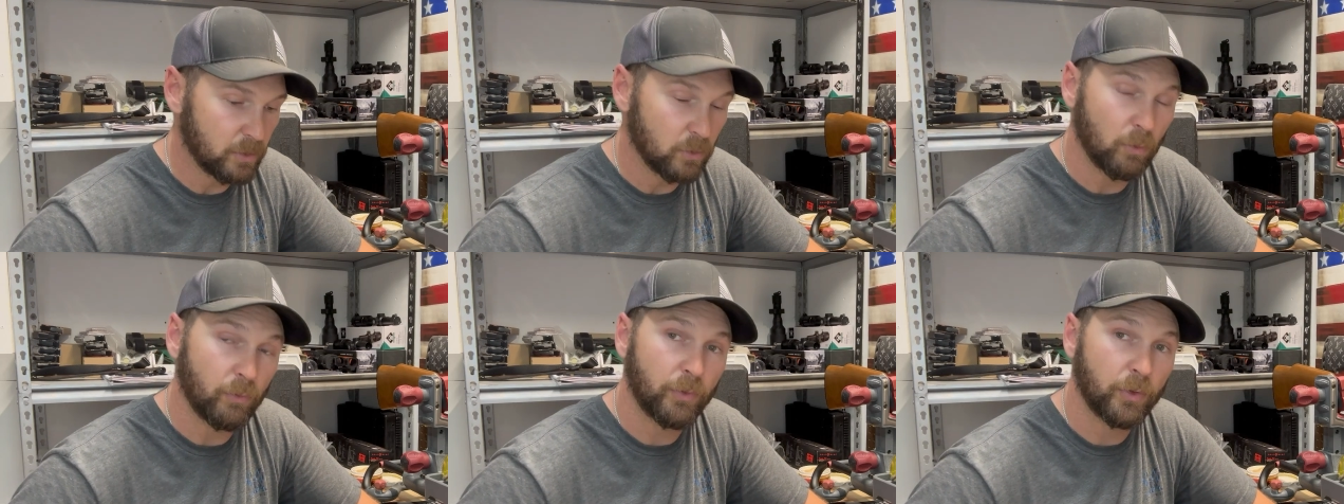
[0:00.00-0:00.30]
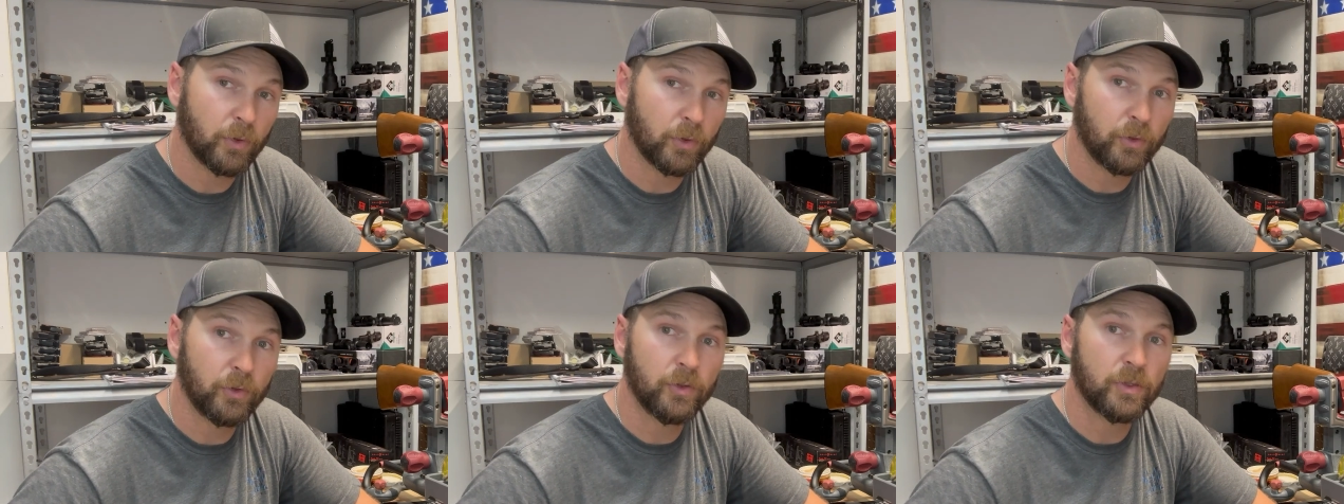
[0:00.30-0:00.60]
So if
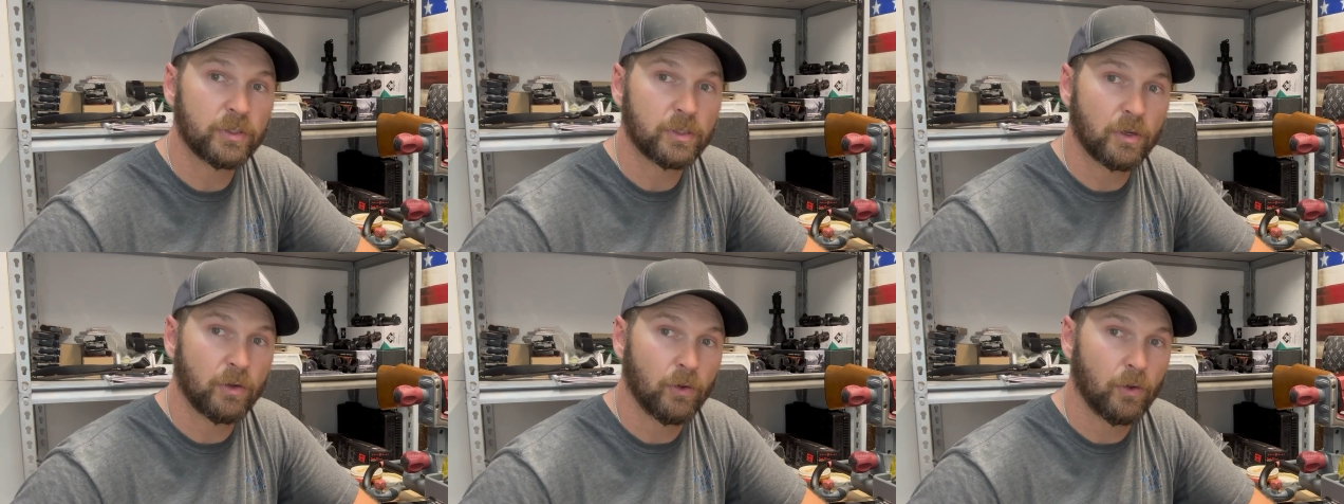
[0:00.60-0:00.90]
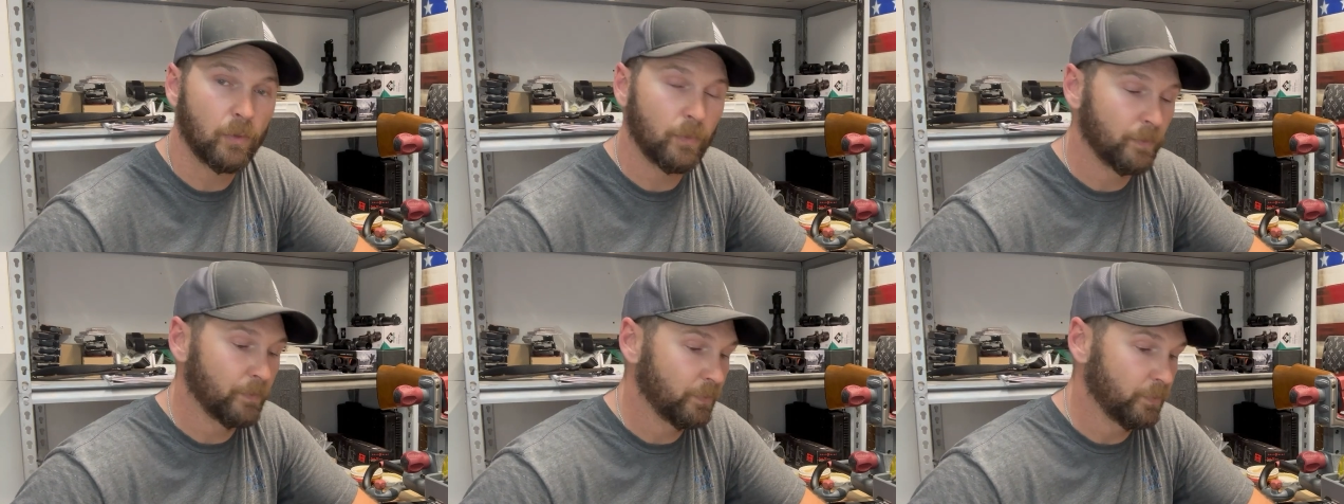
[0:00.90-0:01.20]
you're going to do this at
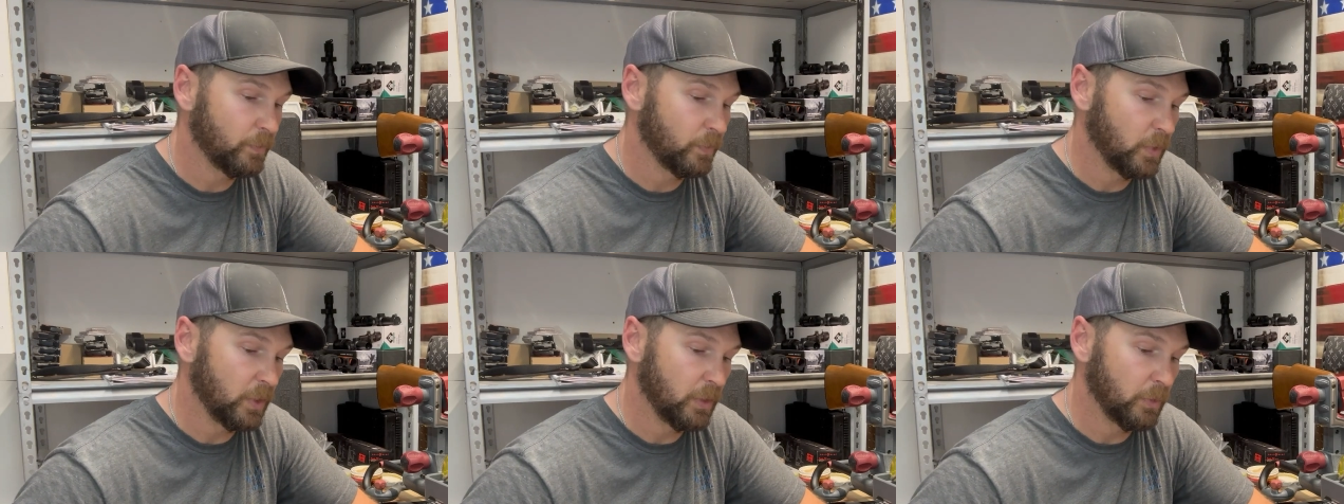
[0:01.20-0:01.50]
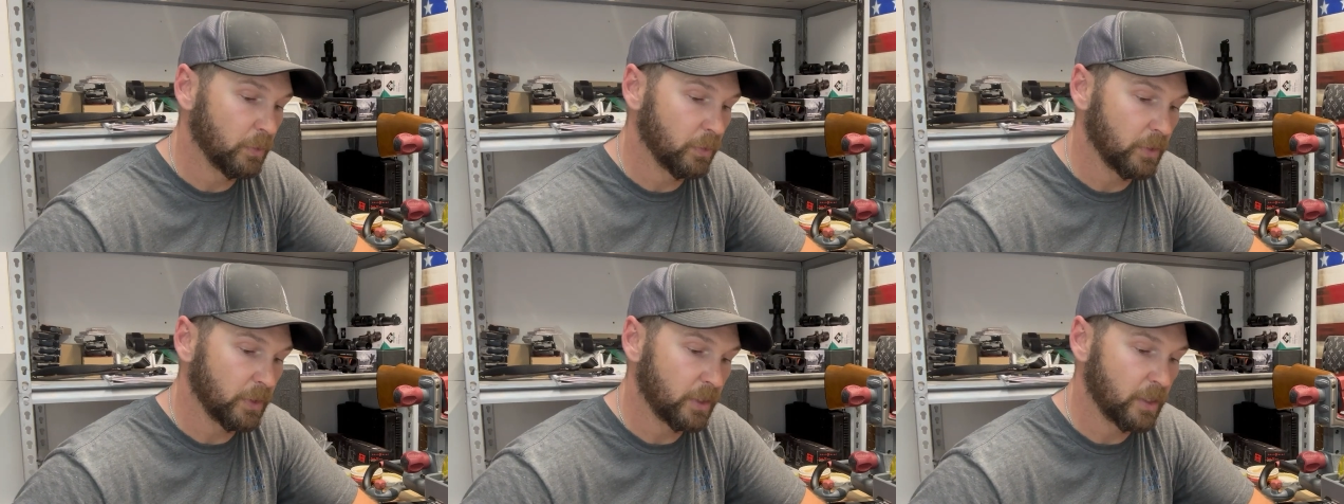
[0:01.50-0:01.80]
home, be
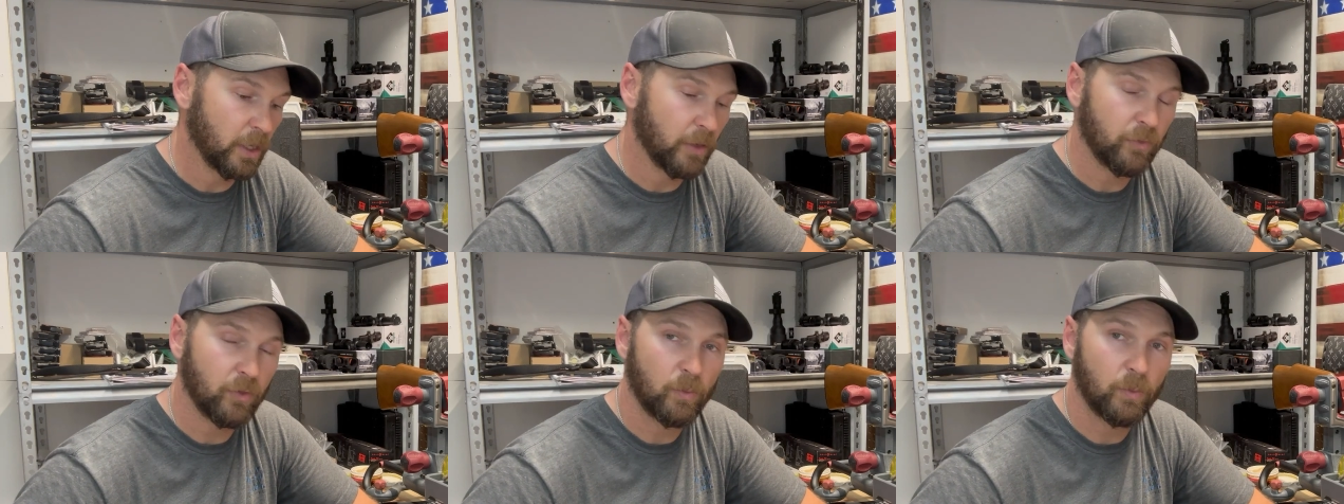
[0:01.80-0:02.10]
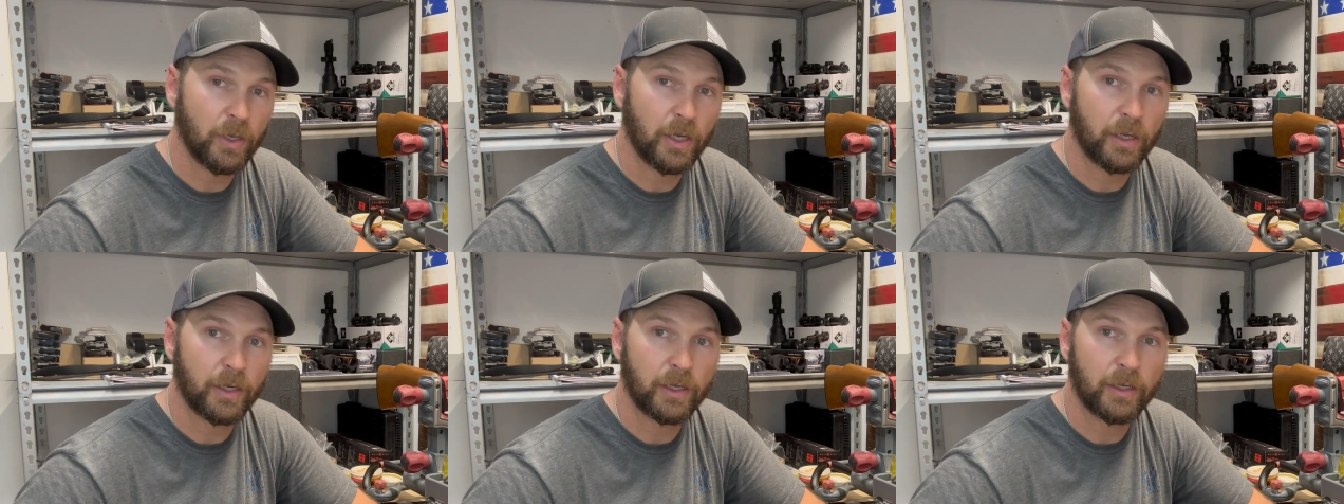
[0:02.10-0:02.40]
really careful
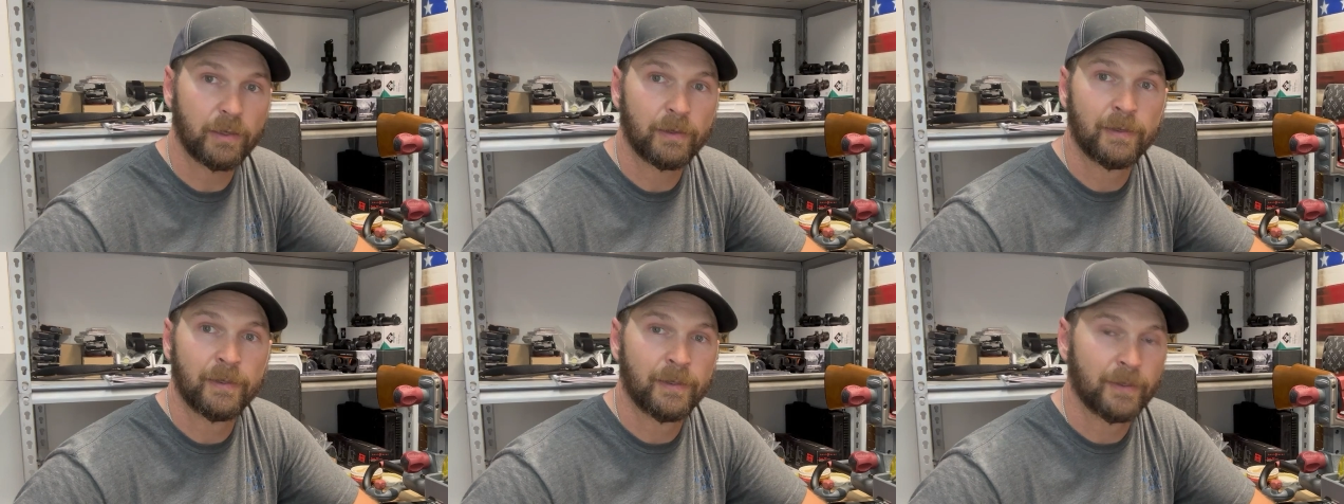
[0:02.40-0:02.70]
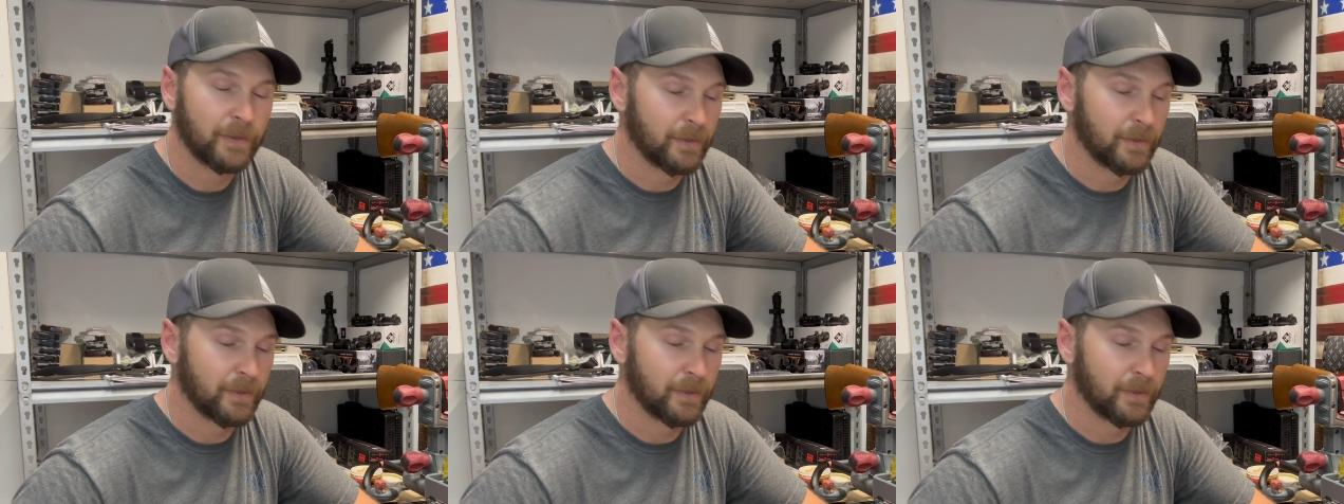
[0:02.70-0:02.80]
about it.